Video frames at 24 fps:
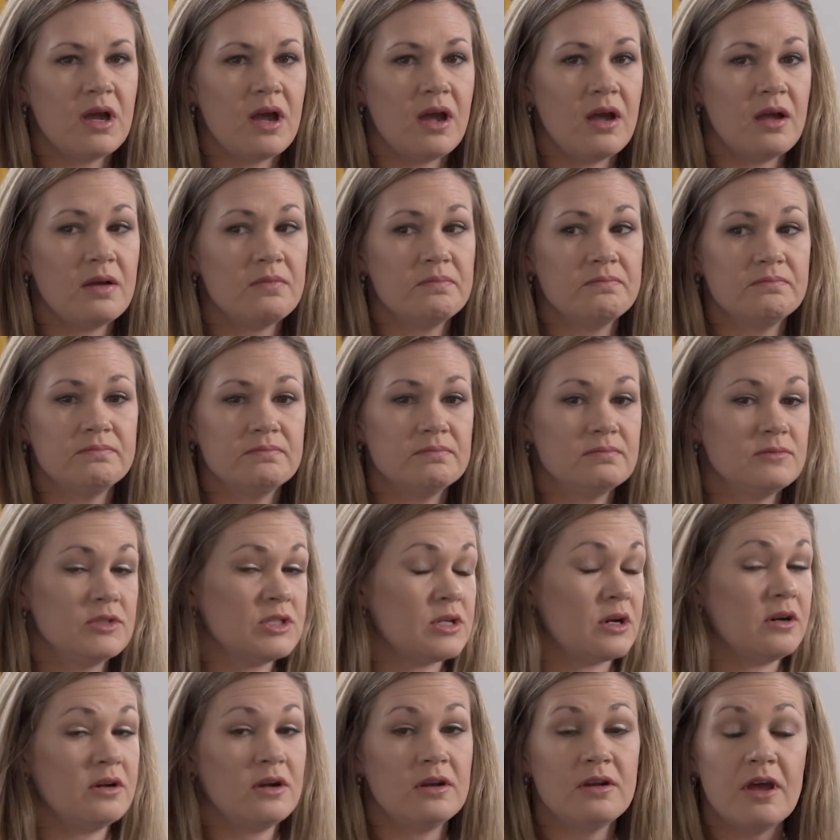Um,
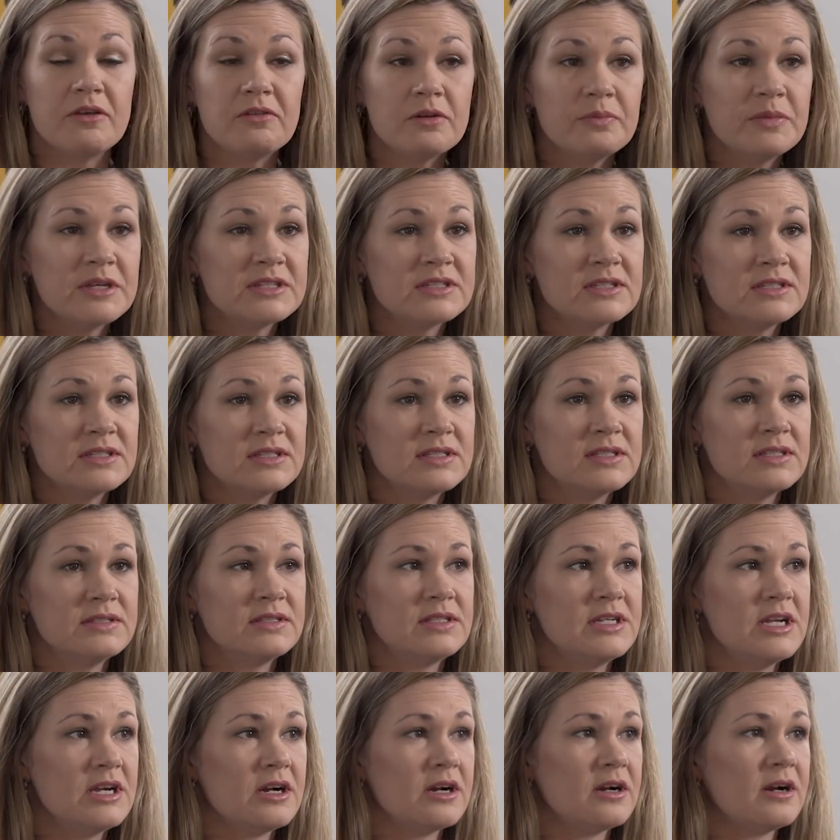started another business
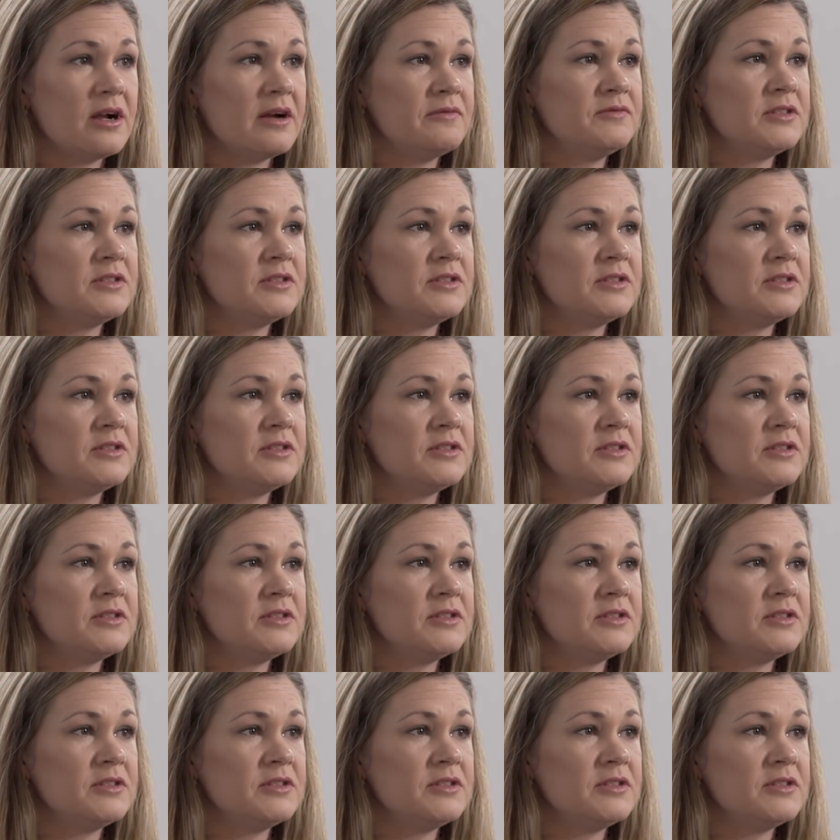this year.